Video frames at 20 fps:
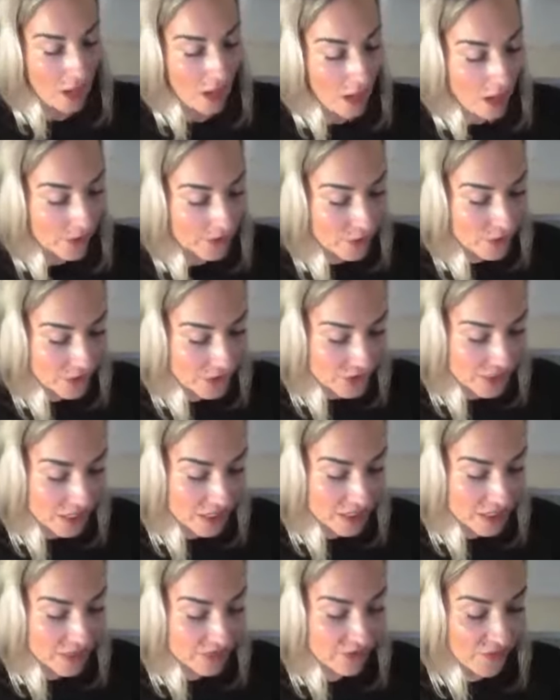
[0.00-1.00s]
Other
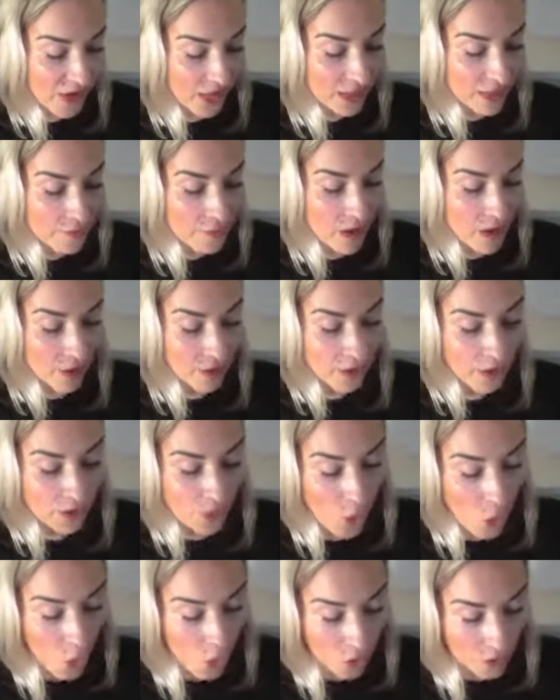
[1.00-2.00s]
seeds fell among
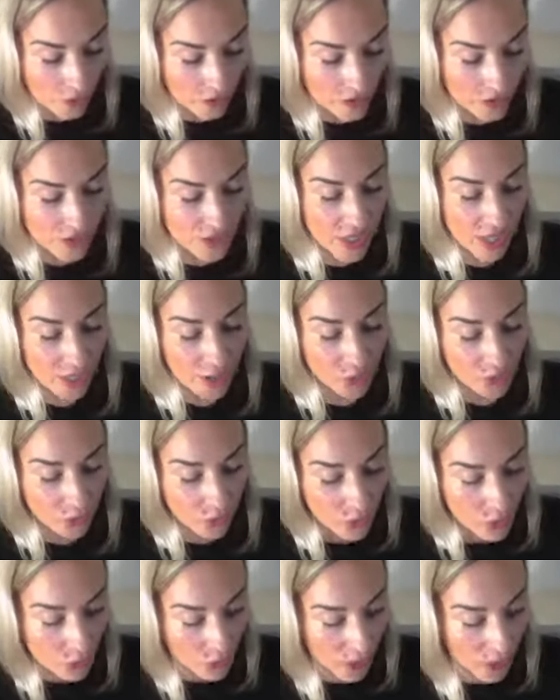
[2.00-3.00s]
thorns that
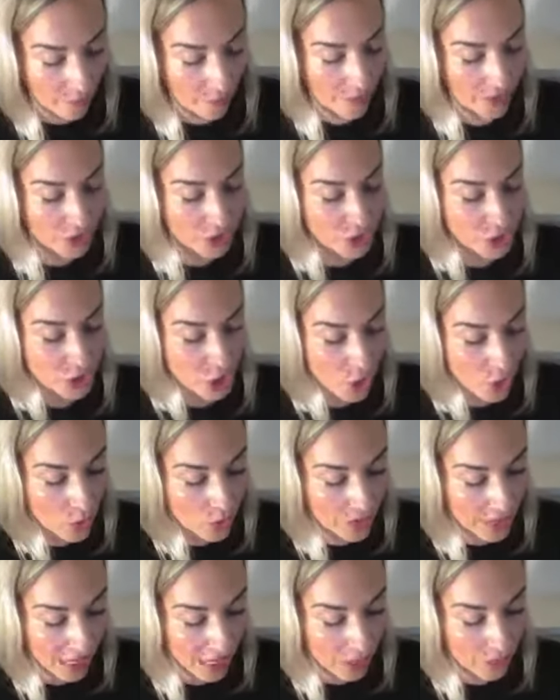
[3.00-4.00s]
grew up and
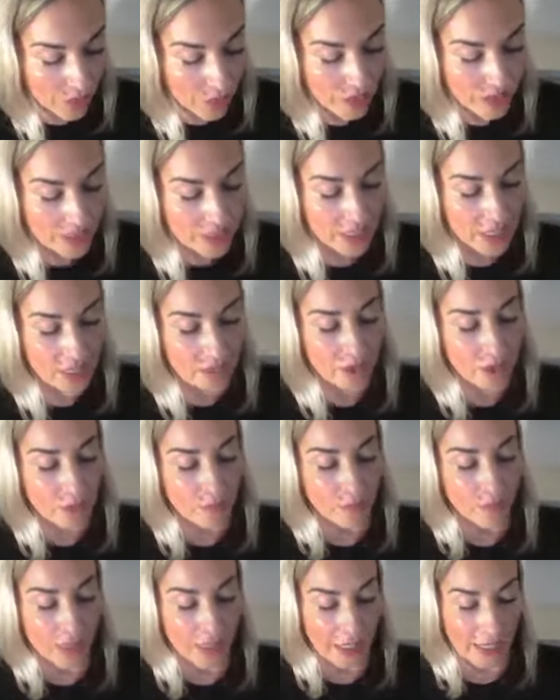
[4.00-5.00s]
choked out the
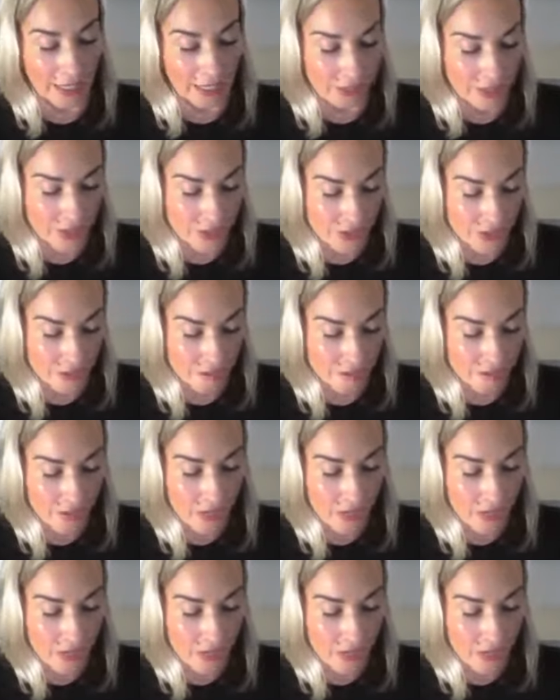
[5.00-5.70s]
tender plants.